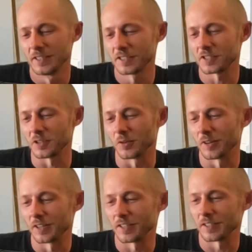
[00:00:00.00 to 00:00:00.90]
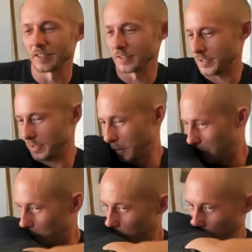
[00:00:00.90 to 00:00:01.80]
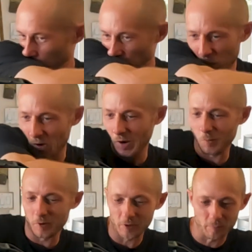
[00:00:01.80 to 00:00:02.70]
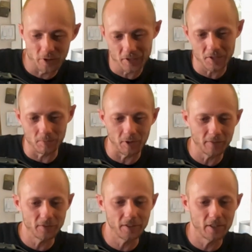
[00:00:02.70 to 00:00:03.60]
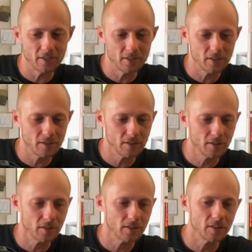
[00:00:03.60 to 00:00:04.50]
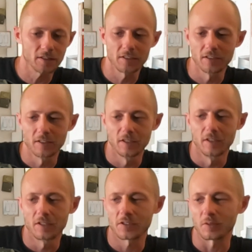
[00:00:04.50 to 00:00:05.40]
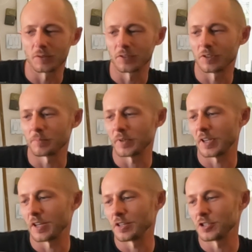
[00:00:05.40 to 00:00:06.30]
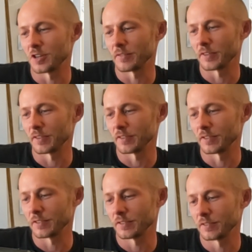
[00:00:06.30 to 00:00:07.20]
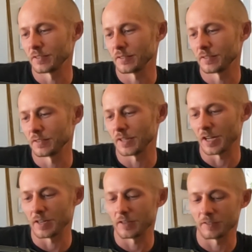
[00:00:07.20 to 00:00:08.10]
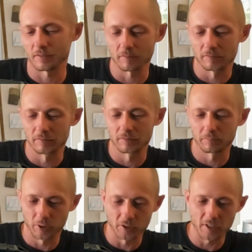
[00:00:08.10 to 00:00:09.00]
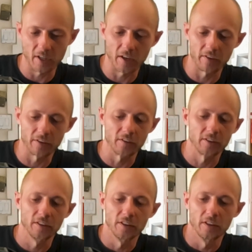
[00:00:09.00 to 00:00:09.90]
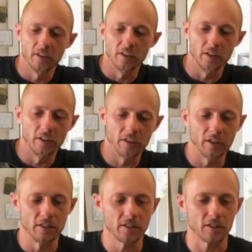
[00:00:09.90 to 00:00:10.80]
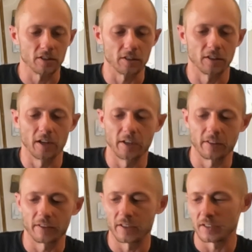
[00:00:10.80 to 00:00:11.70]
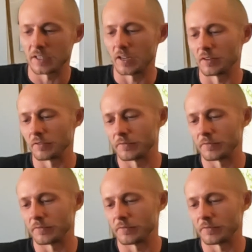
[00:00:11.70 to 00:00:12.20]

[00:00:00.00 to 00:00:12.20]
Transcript: So uh, so I wanted to bring some life to the SCX6. So ordered up the cage and everything, got it put together, and uh, and started lining things out.